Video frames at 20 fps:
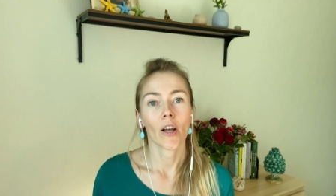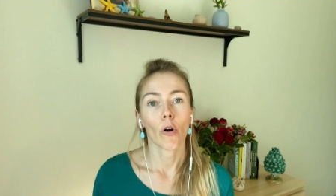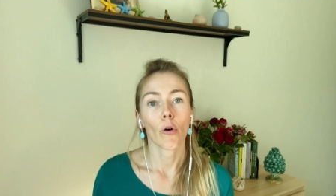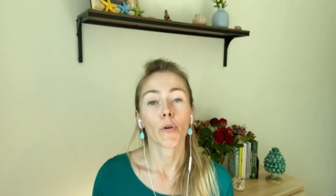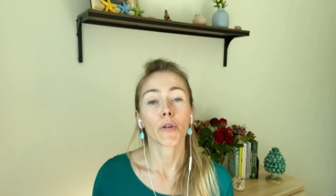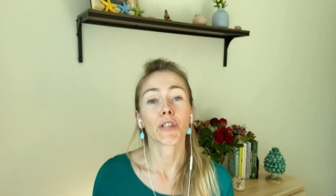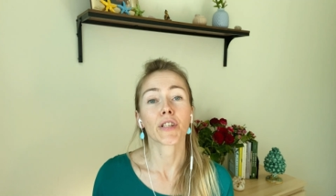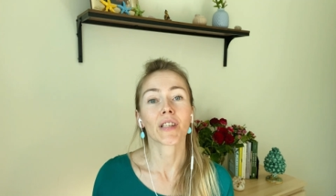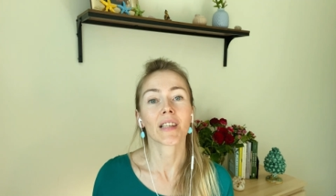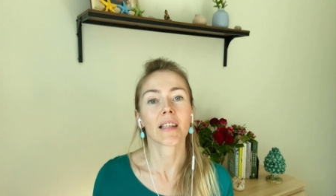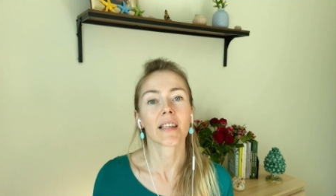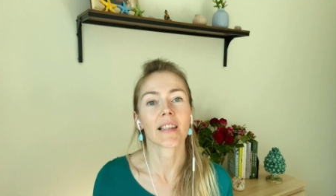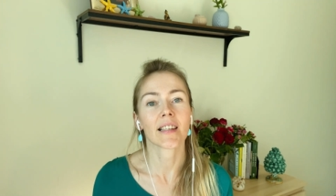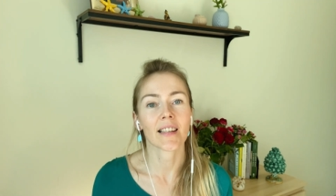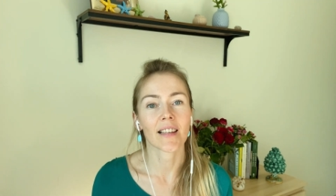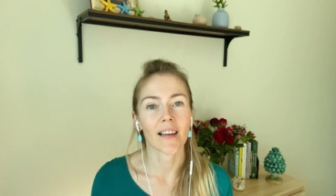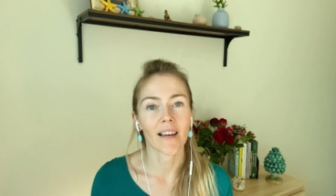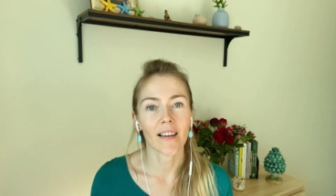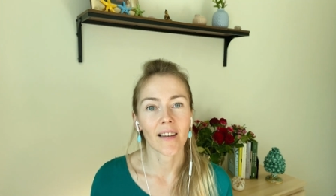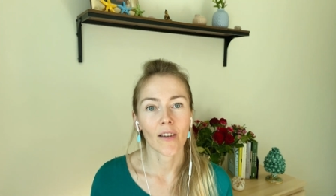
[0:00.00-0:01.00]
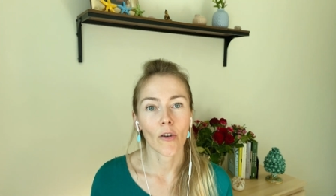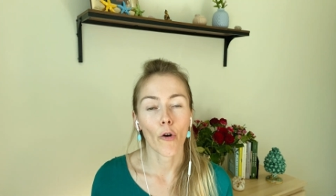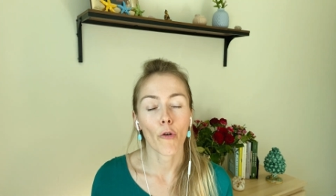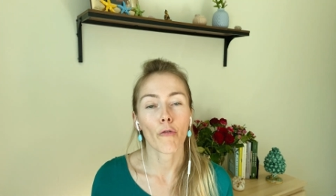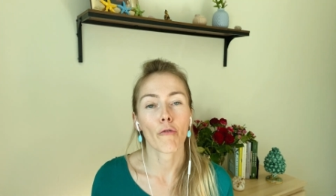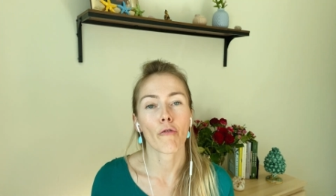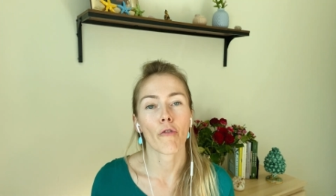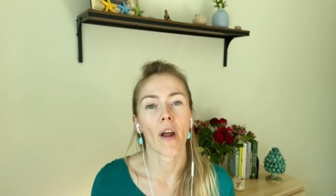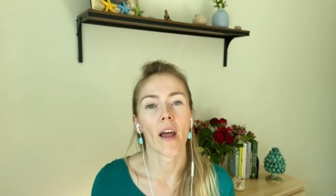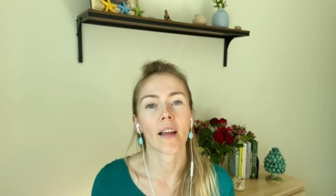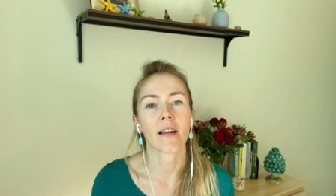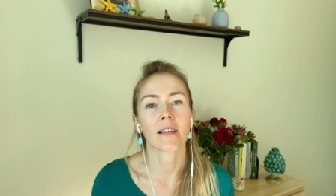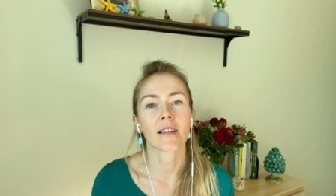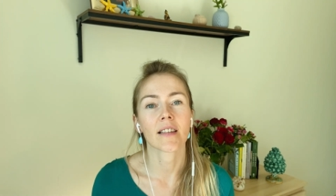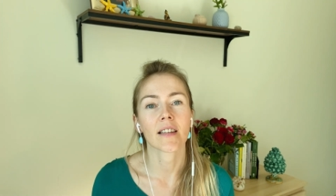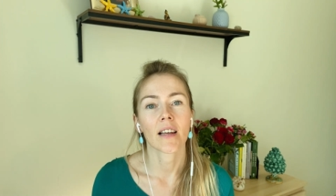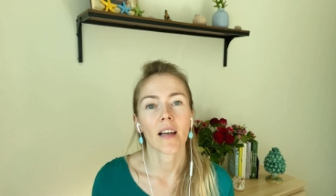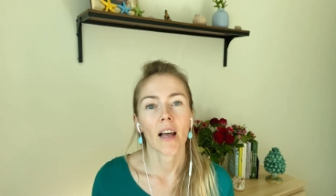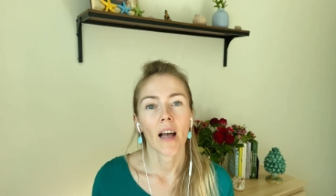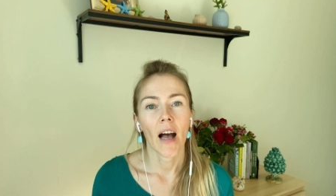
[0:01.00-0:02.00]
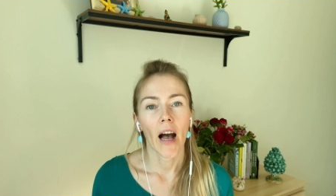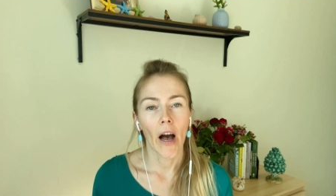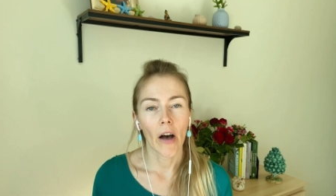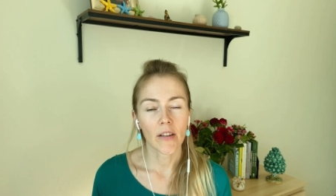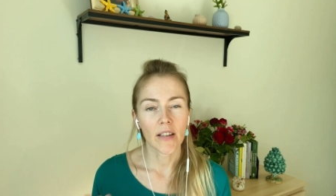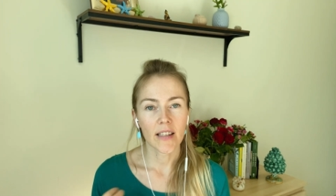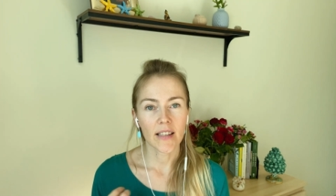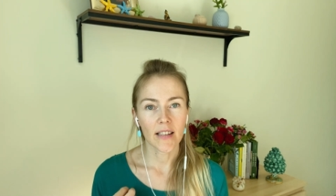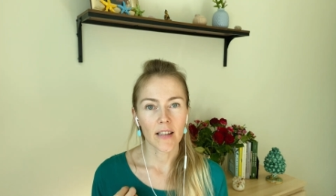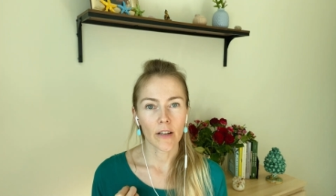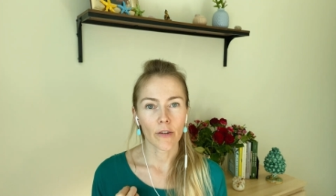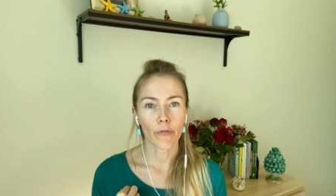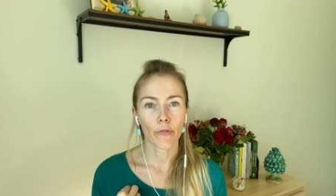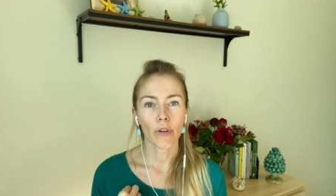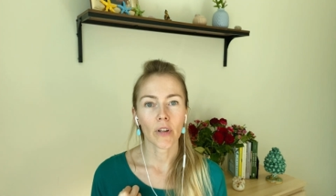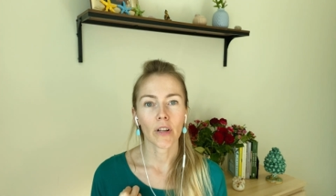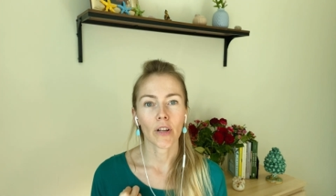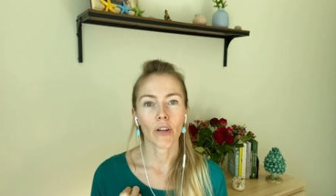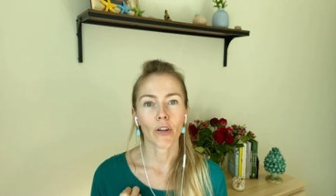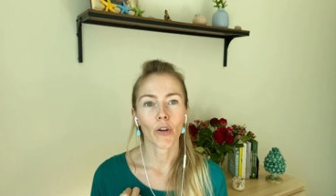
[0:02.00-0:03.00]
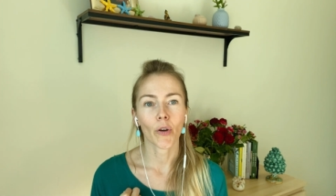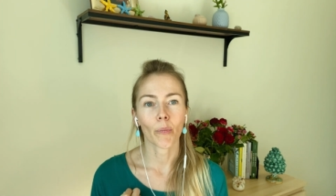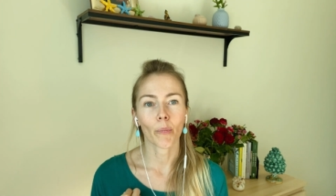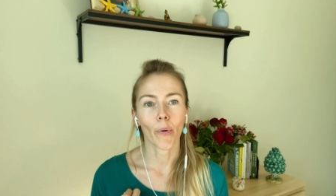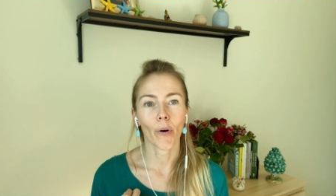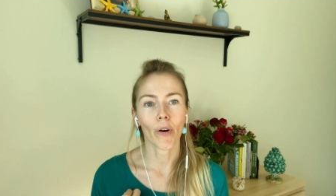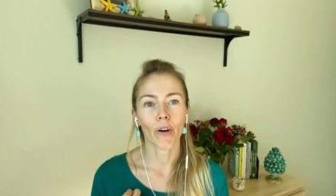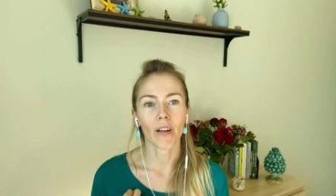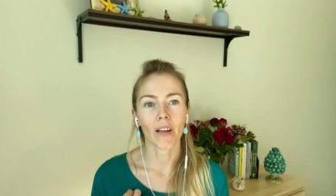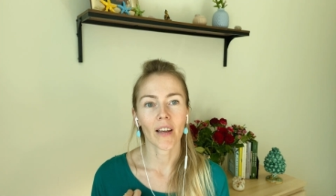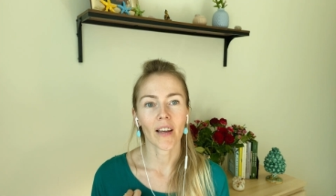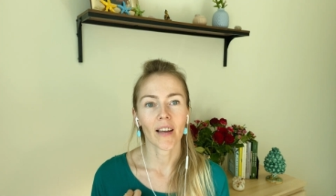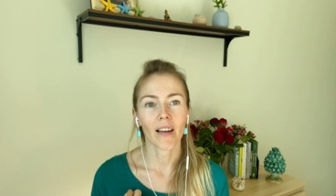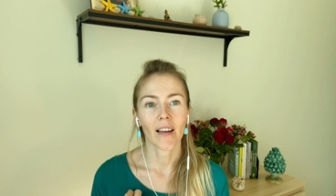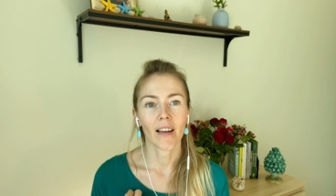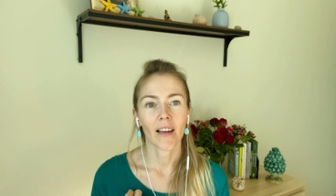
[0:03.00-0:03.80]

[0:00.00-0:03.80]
or sister or friend. How does it feel in your body?